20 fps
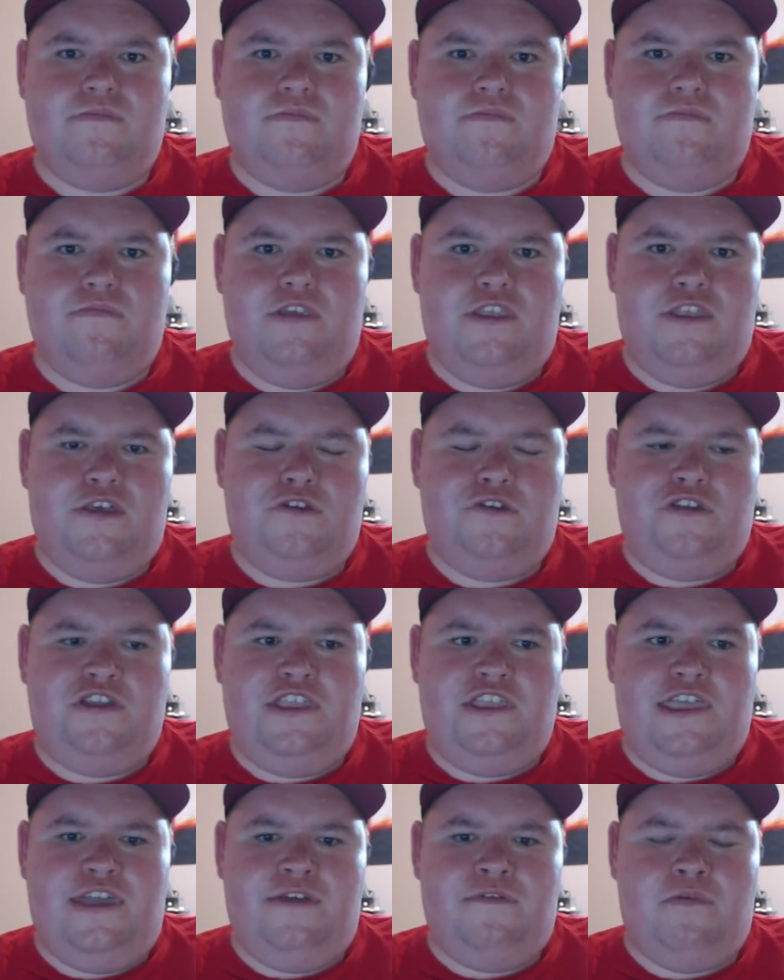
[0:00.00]
you can
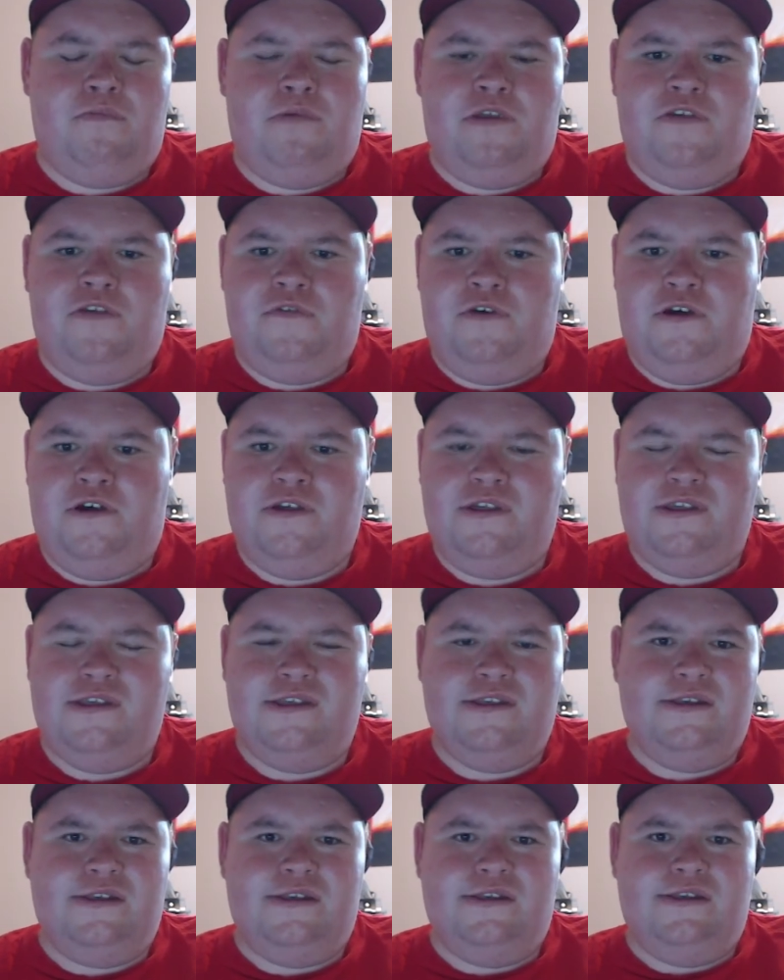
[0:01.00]
have a bit of a
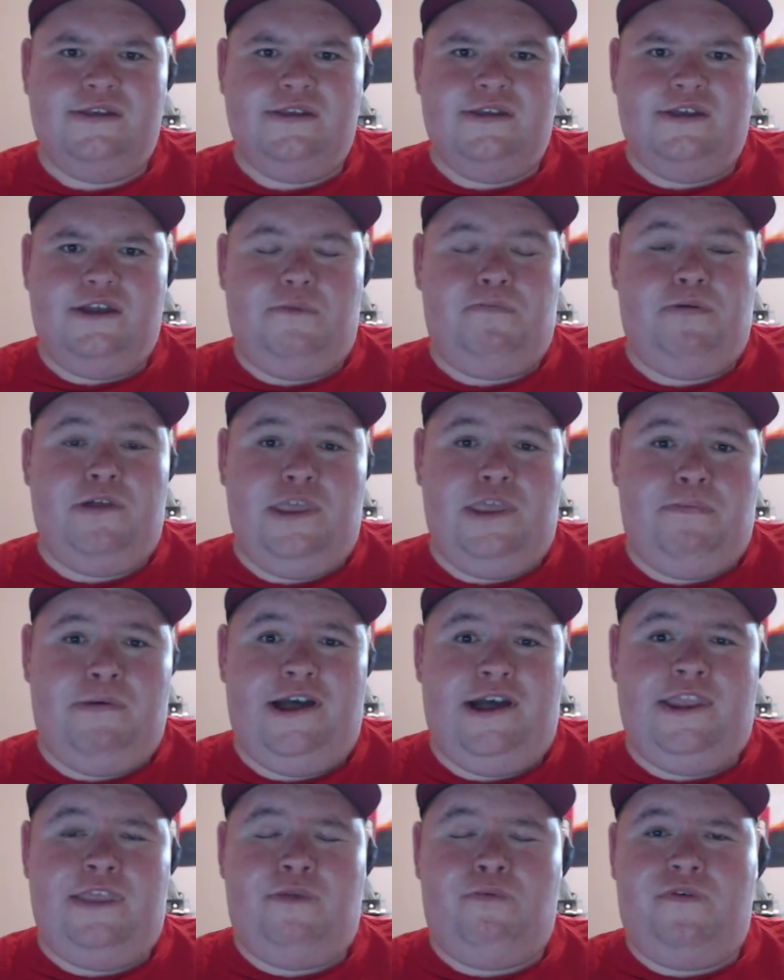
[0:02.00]
pity
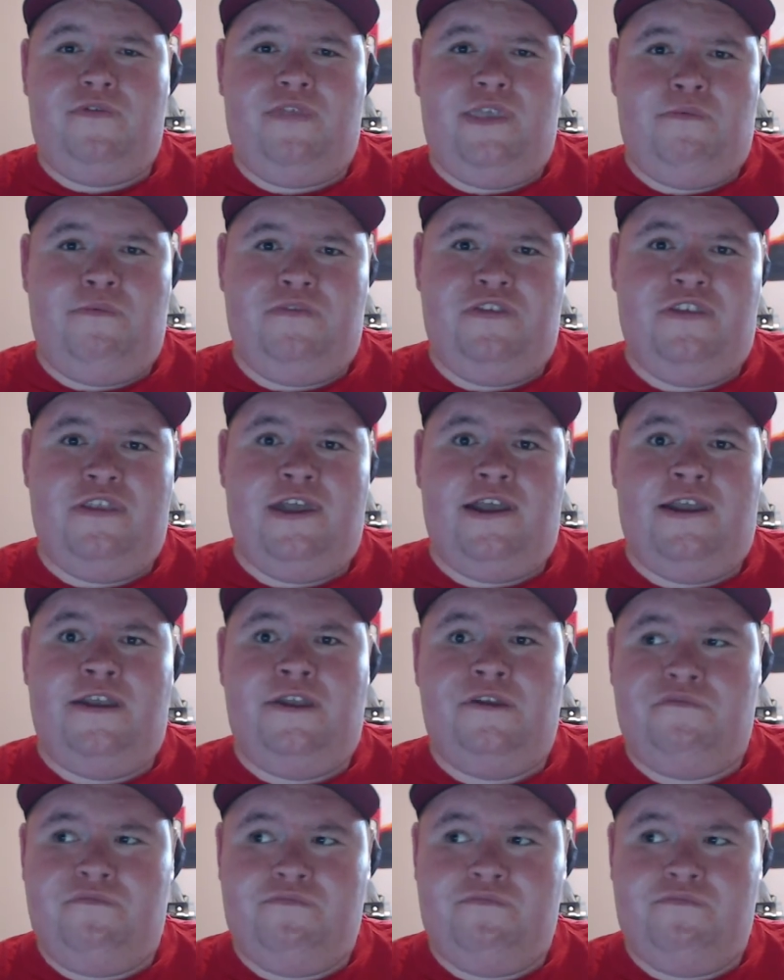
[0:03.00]
party with them today,